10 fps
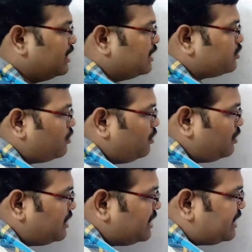
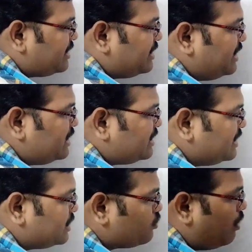So this
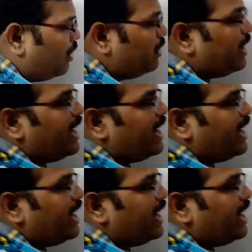is called